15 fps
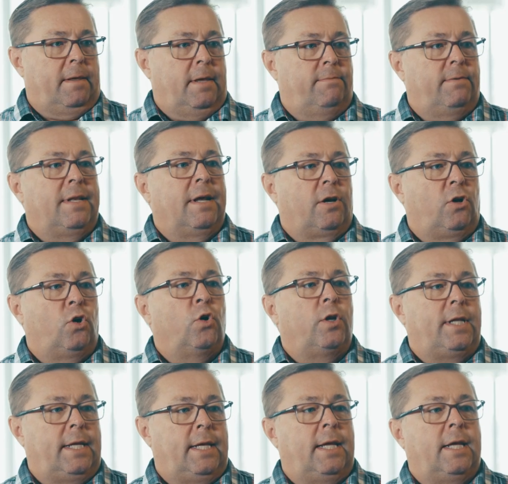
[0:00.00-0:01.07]
even a
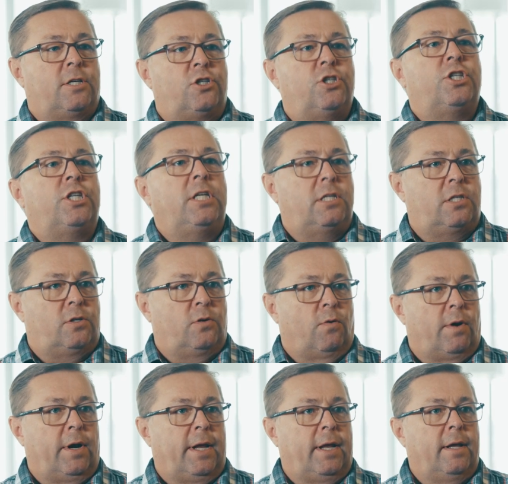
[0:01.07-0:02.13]
good ESG
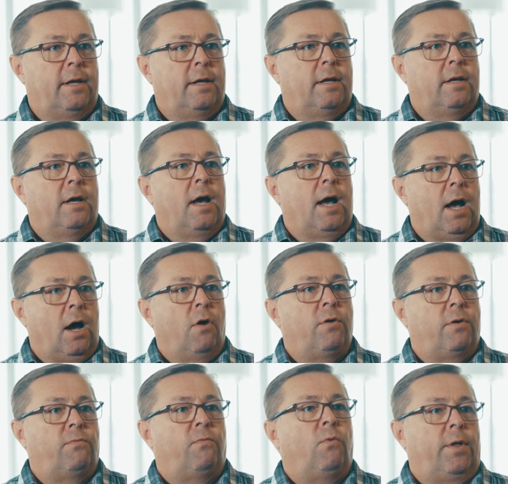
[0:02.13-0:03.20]
story out
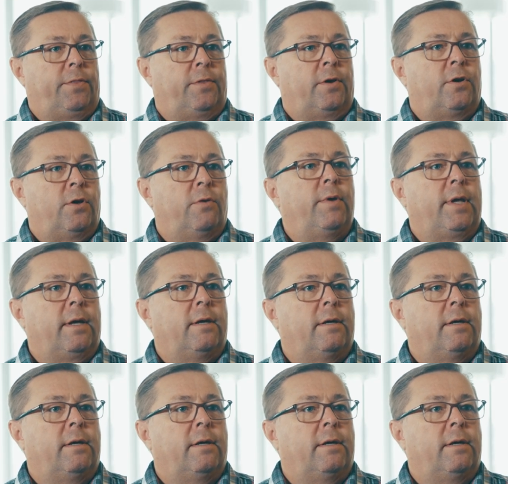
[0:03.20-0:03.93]
of what they're doing.